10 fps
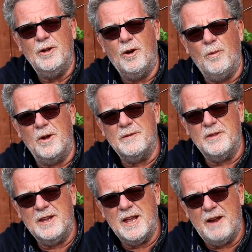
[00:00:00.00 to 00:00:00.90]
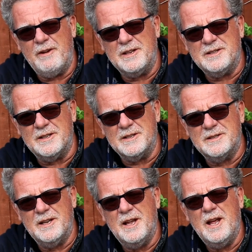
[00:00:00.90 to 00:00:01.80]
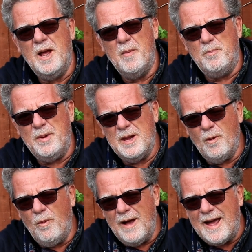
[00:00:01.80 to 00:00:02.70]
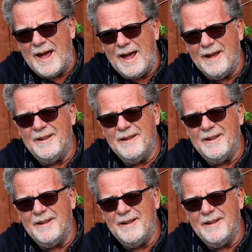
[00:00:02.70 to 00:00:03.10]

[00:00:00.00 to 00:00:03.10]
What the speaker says: or one of the characters, be aware